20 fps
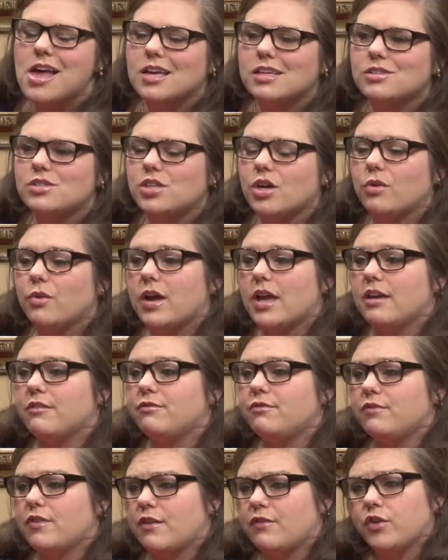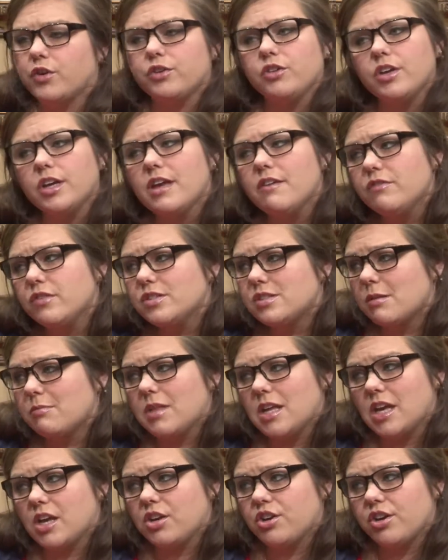So if you're looking for
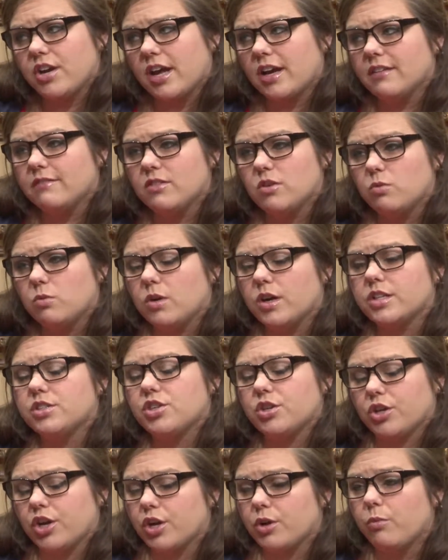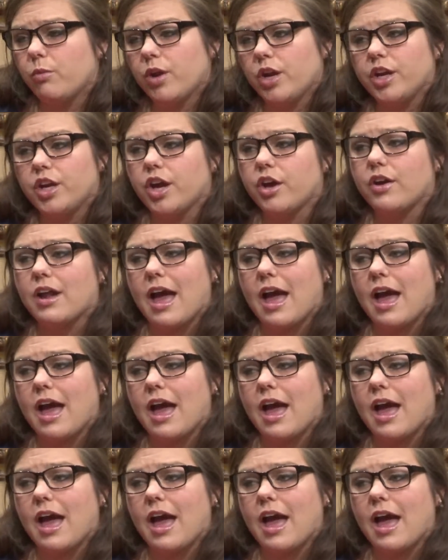something in your neck of the woods, you're going to want to go to